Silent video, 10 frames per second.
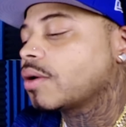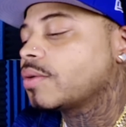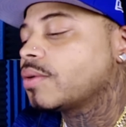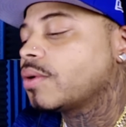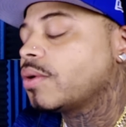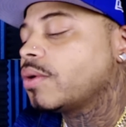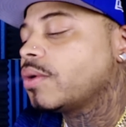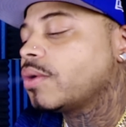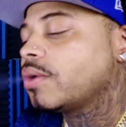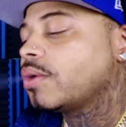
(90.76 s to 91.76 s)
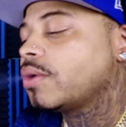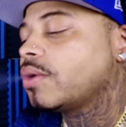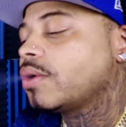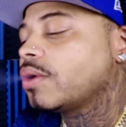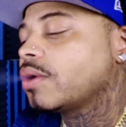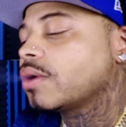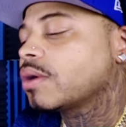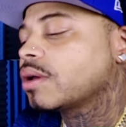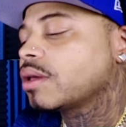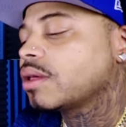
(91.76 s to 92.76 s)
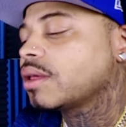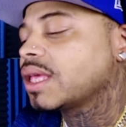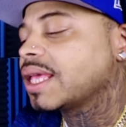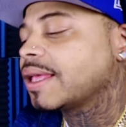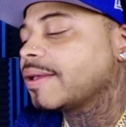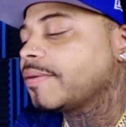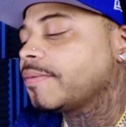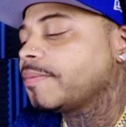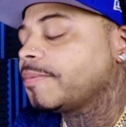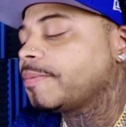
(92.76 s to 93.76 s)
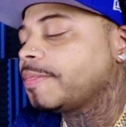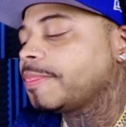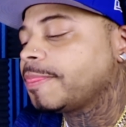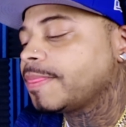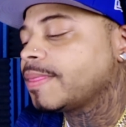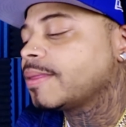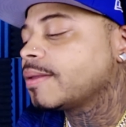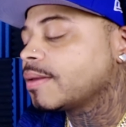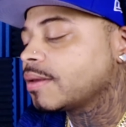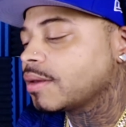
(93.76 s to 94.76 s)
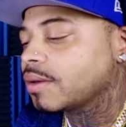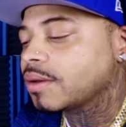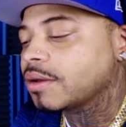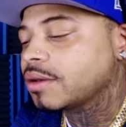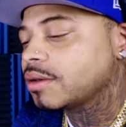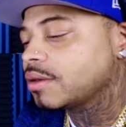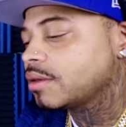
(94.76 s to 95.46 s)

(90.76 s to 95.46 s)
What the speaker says: [no speech]